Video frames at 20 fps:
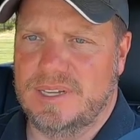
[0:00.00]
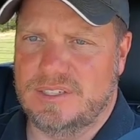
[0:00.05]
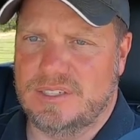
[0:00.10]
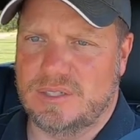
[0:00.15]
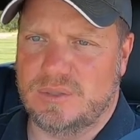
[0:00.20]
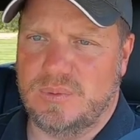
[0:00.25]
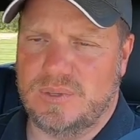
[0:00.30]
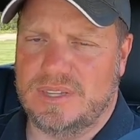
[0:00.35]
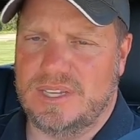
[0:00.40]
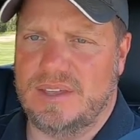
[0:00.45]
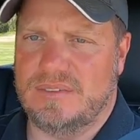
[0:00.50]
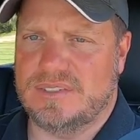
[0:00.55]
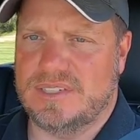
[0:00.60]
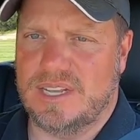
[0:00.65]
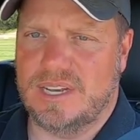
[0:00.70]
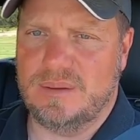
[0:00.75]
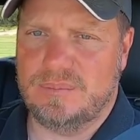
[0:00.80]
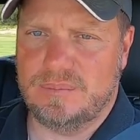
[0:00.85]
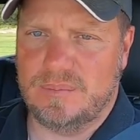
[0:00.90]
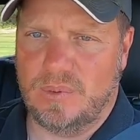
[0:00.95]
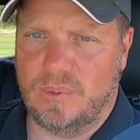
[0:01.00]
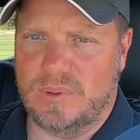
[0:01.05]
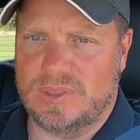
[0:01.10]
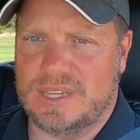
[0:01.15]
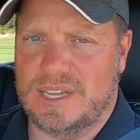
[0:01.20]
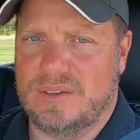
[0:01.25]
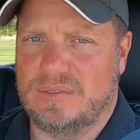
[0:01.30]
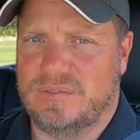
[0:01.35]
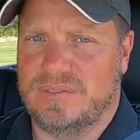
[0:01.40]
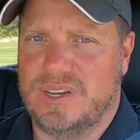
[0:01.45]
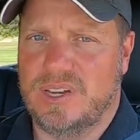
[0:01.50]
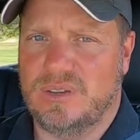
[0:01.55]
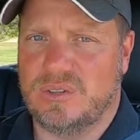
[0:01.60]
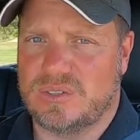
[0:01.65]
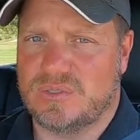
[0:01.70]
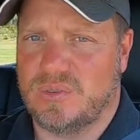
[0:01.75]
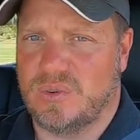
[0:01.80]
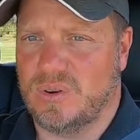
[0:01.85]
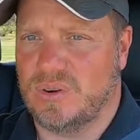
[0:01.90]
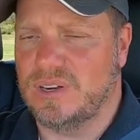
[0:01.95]
it's just what they have set up and what they have
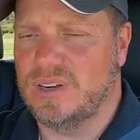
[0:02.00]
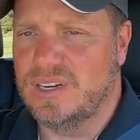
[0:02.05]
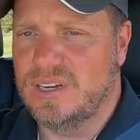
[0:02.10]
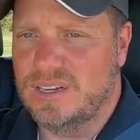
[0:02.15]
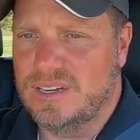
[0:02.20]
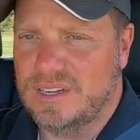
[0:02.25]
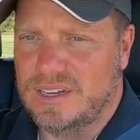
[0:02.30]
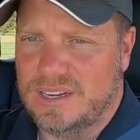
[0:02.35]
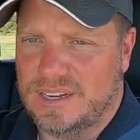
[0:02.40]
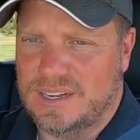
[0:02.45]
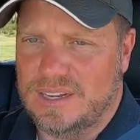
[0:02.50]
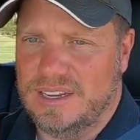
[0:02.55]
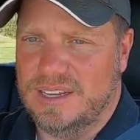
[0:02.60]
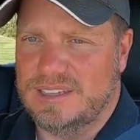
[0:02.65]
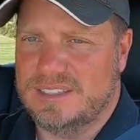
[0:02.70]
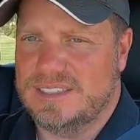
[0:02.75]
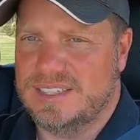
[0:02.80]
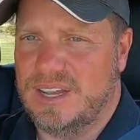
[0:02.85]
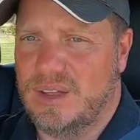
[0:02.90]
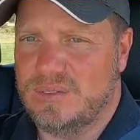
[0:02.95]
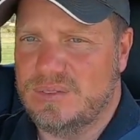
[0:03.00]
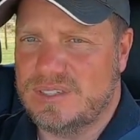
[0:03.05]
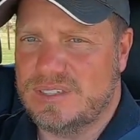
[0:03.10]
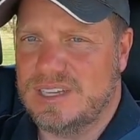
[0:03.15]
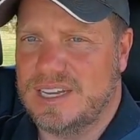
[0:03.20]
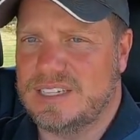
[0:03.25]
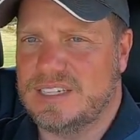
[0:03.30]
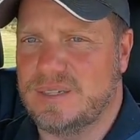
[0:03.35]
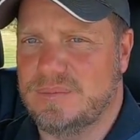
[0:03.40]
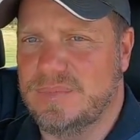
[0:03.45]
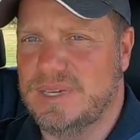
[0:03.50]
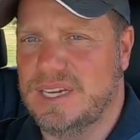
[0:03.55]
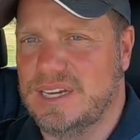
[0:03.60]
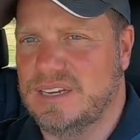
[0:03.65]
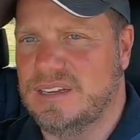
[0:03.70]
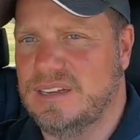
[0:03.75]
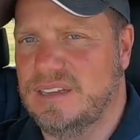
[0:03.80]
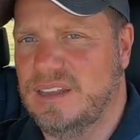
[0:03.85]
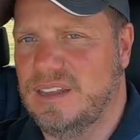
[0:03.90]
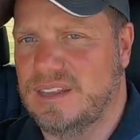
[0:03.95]
vehicles for. It sounds like to
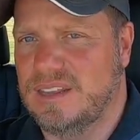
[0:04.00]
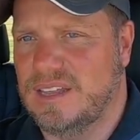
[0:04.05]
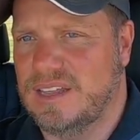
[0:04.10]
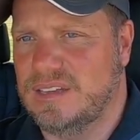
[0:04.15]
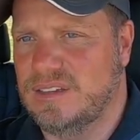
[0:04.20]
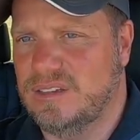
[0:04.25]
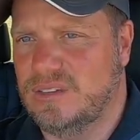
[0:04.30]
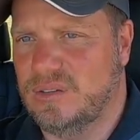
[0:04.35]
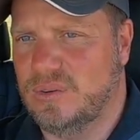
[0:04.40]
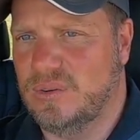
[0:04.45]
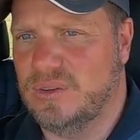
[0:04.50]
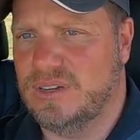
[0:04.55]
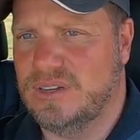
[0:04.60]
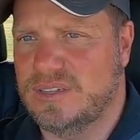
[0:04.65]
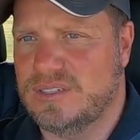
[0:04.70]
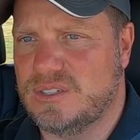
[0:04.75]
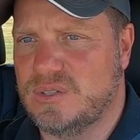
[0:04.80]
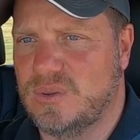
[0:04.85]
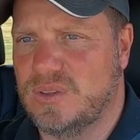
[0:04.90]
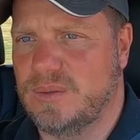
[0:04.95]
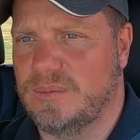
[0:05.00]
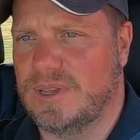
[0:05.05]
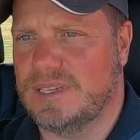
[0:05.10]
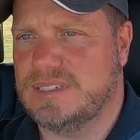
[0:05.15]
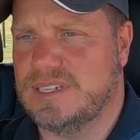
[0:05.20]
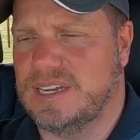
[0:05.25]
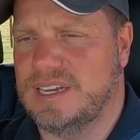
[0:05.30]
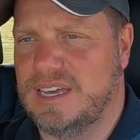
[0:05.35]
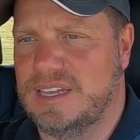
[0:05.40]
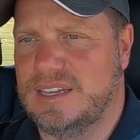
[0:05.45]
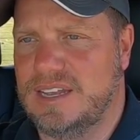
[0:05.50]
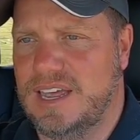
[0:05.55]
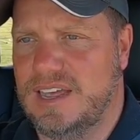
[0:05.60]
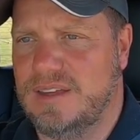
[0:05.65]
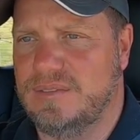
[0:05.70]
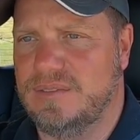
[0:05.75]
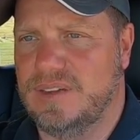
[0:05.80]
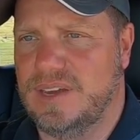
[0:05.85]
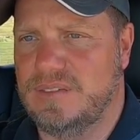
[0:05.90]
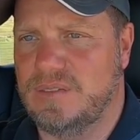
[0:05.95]
me that Toyota is doing the best they can to
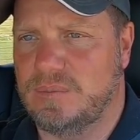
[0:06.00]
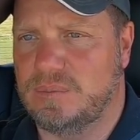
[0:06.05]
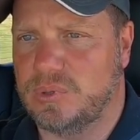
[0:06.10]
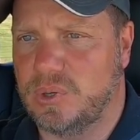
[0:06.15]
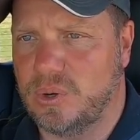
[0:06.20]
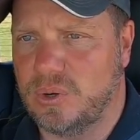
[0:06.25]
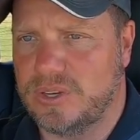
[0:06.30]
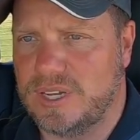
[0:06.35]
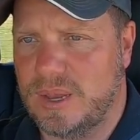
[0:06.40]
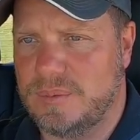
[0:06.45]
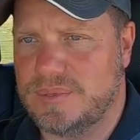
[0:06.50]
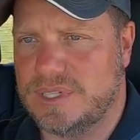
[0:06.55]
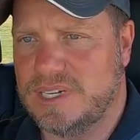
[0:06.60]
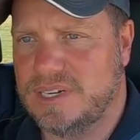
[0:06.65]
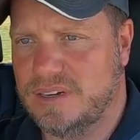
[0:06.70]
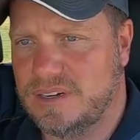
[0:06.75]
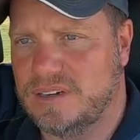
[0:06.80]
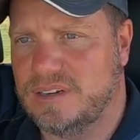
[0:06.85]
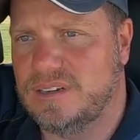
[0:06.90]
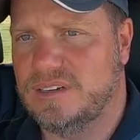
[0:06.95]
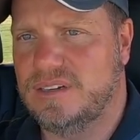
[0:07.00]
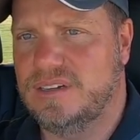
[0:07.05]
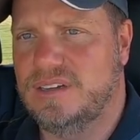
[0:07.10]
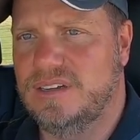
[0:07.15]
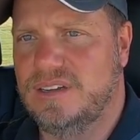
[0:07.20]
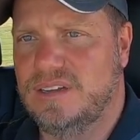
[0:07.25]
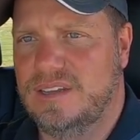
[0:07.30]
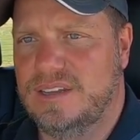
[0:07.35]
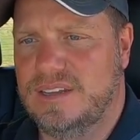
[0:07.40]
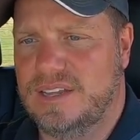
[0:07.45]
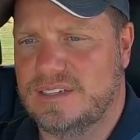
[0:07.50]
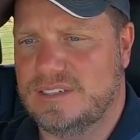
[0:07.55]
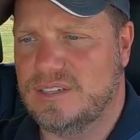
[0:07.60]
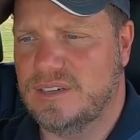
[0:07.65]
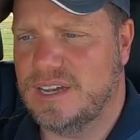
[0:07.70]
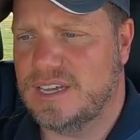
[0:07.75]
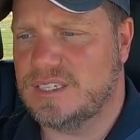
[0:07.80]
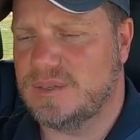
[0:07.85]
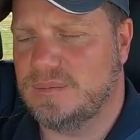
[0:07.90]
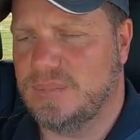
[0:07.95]
have even prototypes here. They
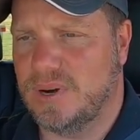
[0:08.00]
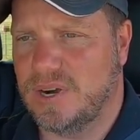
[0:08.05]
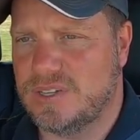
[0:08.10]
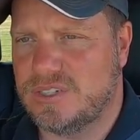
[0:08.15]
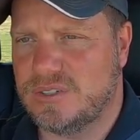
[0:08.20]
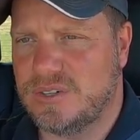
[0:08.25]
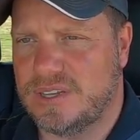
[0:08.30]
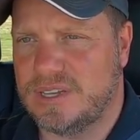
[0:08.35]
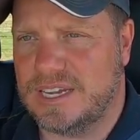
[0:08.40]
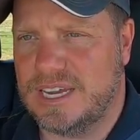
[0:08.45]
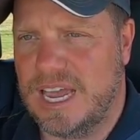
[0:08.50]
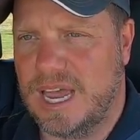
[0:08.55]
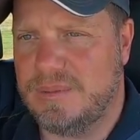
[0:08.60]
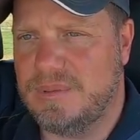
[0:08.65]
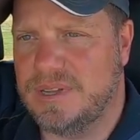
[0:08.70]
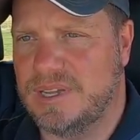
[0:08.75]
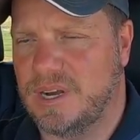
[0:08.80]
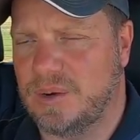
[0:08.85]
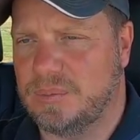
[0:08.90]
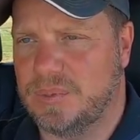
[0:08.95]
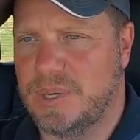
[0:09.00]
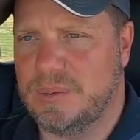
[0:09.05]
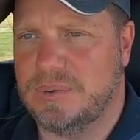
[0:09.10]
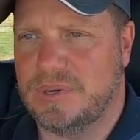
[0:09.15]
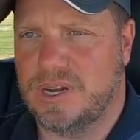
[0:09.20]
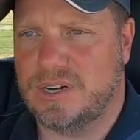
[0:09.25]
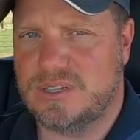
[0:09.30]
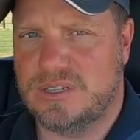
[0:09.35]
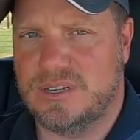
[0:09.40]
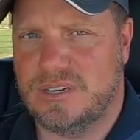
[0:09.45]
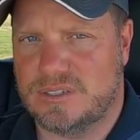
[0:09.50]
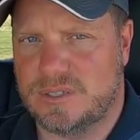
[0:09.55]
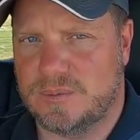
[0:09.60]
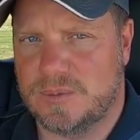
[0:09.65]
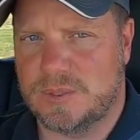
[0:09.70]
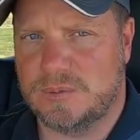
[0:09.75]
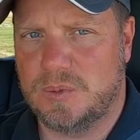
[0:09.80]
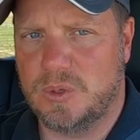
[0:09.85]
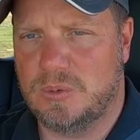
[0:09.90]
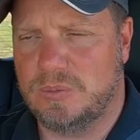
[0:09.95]
still got some parts throughout the cabin that are pre-production. There's
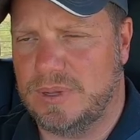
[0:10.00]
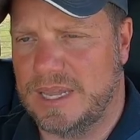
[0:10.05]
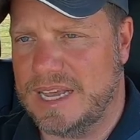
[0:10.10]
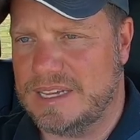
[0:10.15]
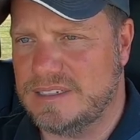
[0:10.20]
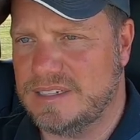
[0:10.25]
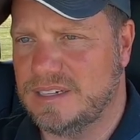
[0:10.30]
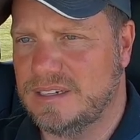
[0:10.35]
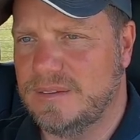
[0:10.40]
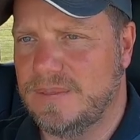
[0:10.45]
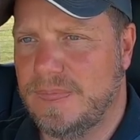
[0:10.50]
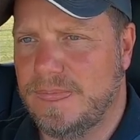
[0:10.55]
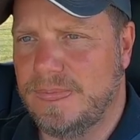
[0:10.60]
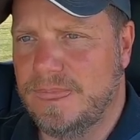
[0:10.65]
some smooth plastic.